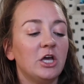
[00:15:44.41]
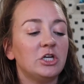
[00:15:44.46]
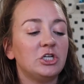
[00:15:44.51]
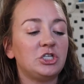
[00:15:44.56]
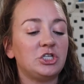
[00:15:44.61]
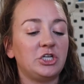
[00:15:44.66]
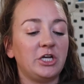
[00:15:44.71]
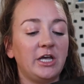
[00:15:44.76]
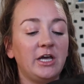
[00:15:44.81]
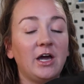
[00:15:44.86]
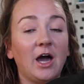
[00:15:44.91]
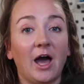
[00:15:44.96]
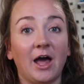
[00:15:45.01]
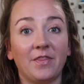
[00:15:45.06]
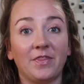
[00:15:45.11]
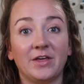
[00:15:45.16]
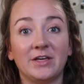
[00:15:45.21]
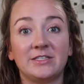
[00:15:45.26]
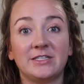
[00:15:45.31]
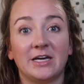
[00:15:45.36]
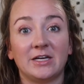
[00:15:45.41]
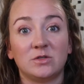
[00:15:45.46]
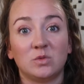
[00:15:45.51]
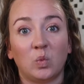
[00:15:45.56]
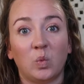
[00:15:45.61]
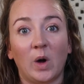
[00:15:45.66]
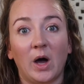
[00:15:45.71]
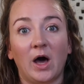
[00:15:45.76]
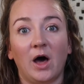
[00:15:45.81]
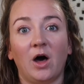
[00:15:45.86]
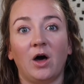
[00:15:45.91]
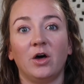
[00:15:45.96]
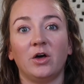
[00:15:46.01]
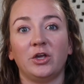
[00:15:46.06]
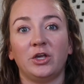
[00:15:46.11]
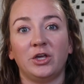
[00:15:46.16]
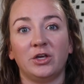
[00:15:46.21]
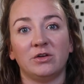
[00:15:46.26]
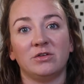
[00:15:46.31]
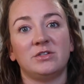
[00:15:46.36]
she got this as
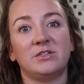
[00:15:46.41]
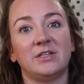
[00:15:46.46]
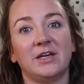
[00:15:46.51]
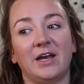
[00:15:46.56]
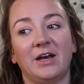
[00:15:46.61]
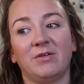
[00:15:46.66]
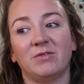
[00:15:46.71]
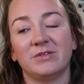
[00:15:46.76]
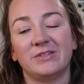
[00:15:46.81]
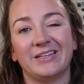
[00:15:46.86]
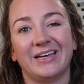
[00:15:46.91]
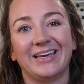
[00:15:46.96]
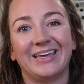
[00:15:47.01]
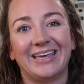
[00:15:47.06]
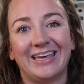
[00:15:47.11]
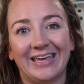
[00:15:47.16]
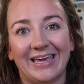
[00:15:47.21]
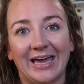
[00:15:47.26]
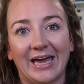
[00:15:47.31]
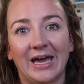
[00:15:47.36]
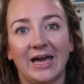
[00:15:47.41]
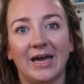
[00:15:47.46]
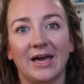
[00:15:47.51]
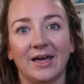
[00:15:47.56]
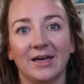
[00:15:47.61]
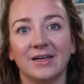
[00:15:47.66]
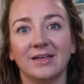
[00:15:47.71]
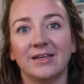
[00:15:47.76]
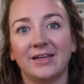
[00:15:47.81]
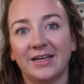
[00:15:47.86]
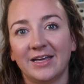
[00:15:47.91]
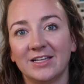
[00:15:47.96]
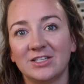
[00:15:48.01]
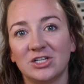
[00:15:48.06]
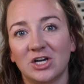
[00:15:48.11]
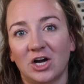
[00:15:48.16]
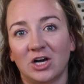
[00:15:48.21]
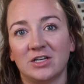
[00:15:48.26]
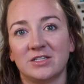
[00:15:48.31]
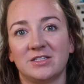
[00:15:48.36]
well, used it, and was like, yeah,
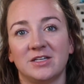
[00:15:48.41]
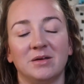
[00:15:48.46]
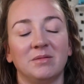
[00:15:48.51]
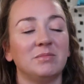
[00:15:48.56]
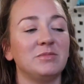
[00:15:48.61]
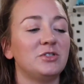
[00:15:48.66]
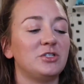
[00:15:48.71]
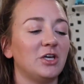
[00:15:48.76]
it's awesome.